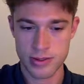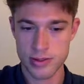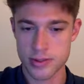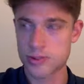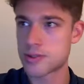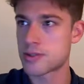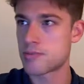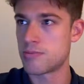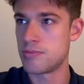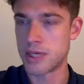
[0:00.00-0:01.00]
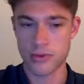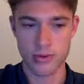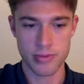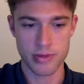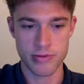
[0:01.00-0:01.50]
so just bear
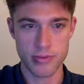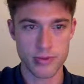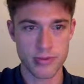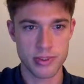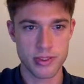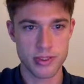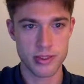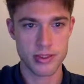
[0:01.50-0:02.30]
with me for a moment here.